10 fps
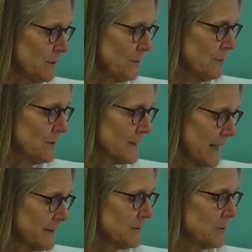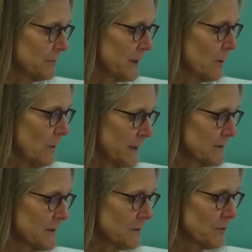two sizable
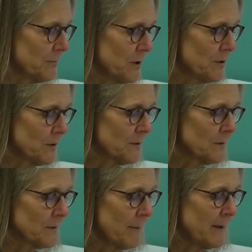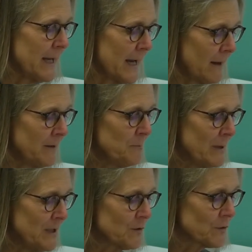bequest distributions from the Allen
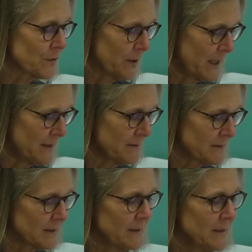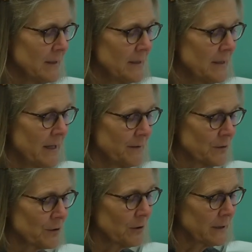Beach Trust and the
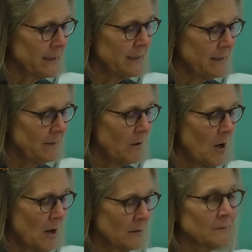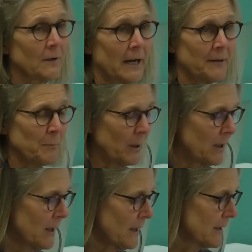Shirley E. Long for Hyde
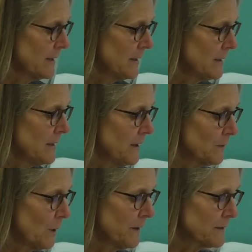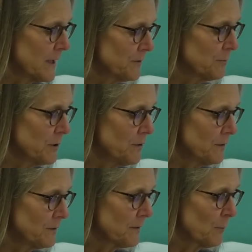Park, as well as
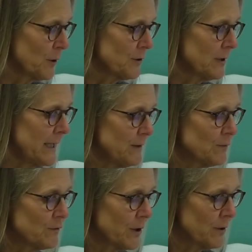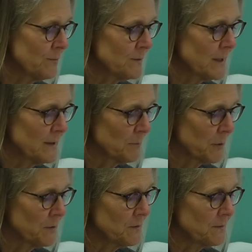contributions from Richard H. Jones and the
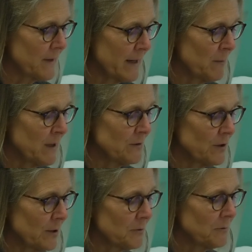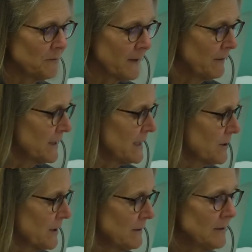Bruce Family Charitable
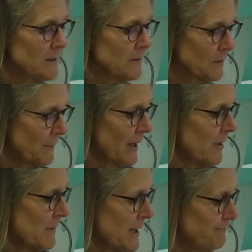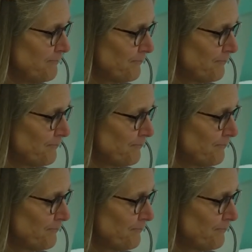Foundation for Marymount.